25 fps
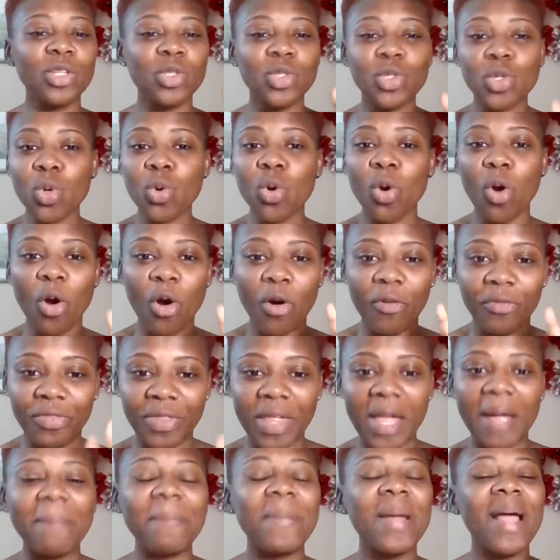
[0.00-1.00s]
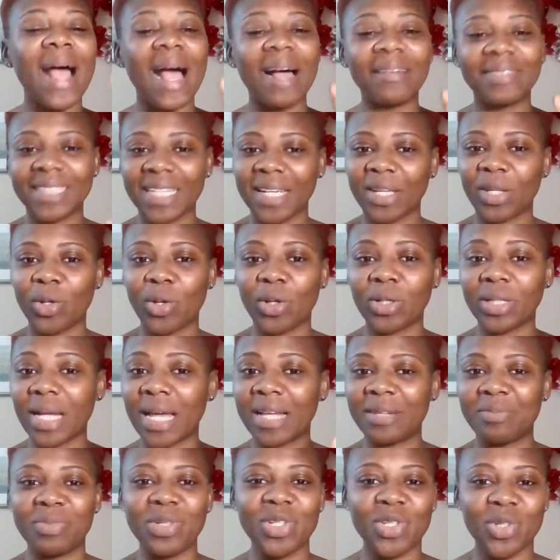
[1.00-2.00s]
2 of them have secured
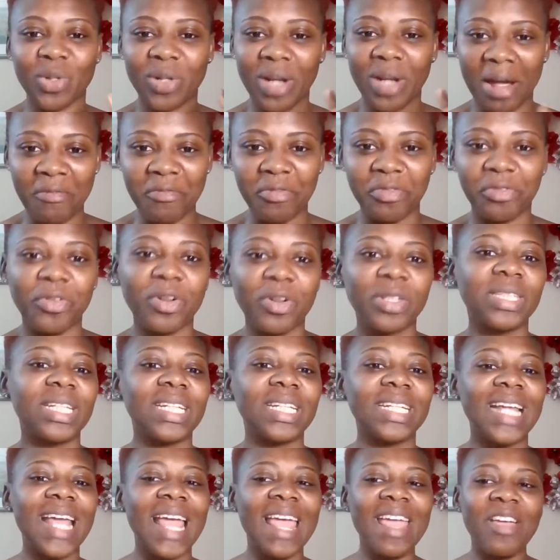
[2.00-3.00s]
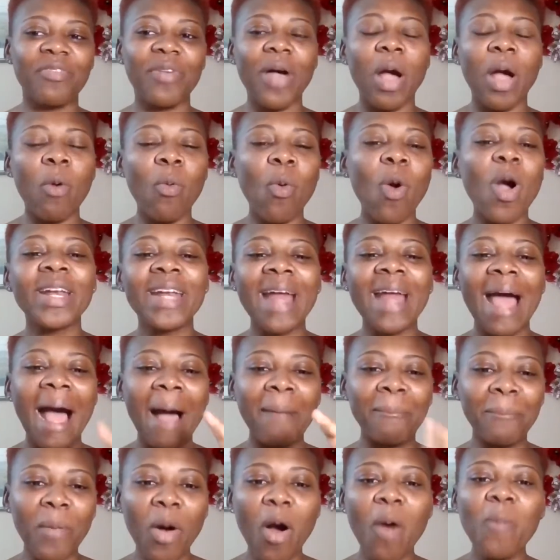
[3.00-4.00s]
admission and funding. If I want, her
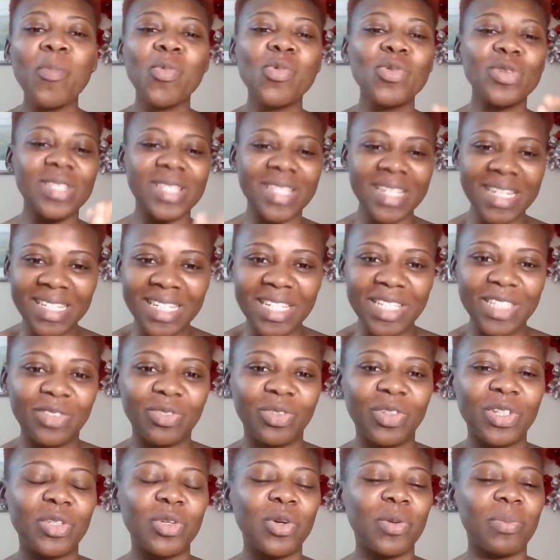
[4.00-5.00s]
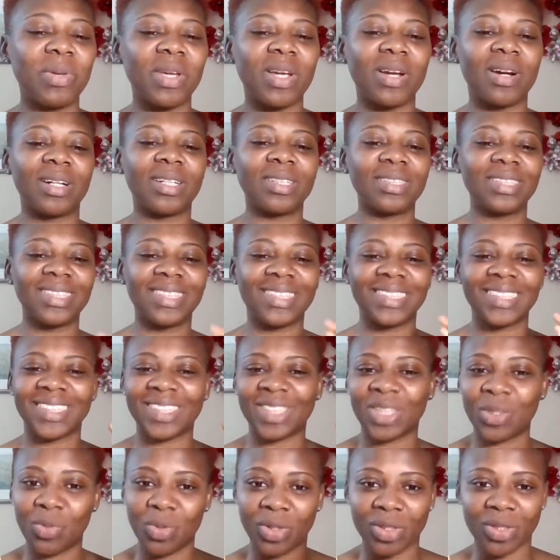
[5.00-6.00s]
mom will see this video because
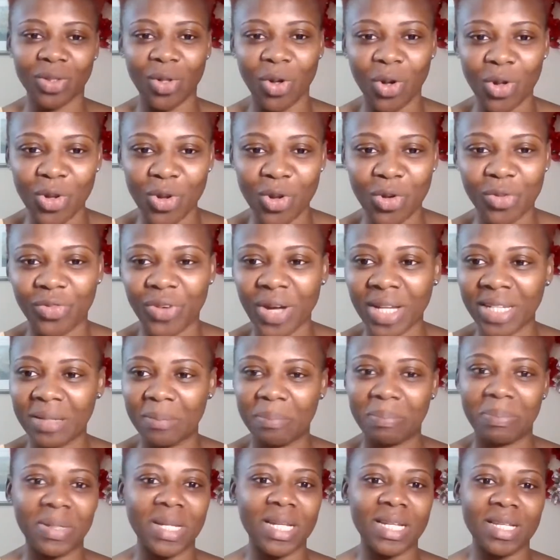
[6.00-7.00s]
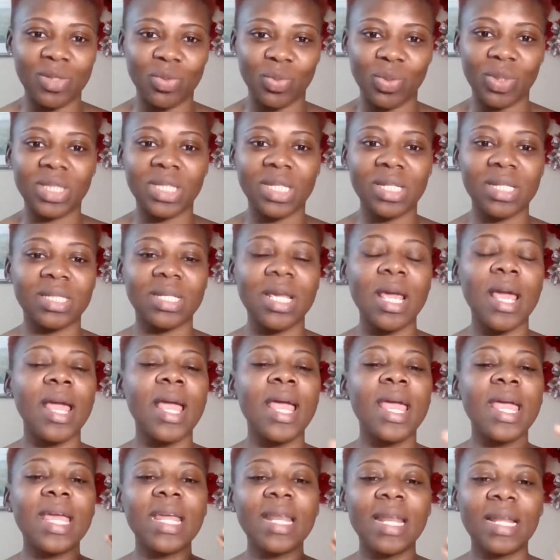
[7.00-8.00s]
she was all over the place with it.
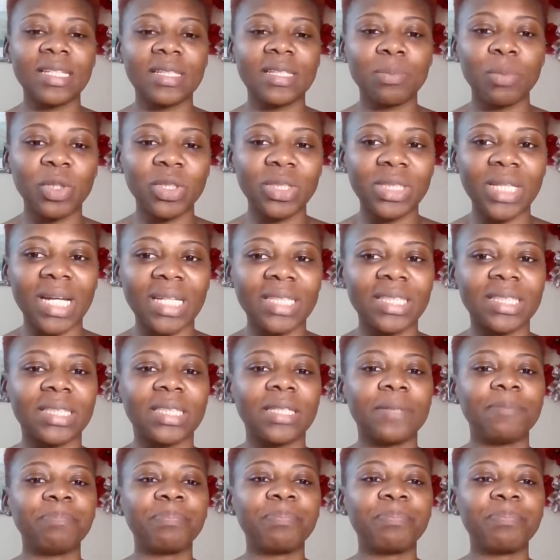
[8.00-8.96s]
In as much as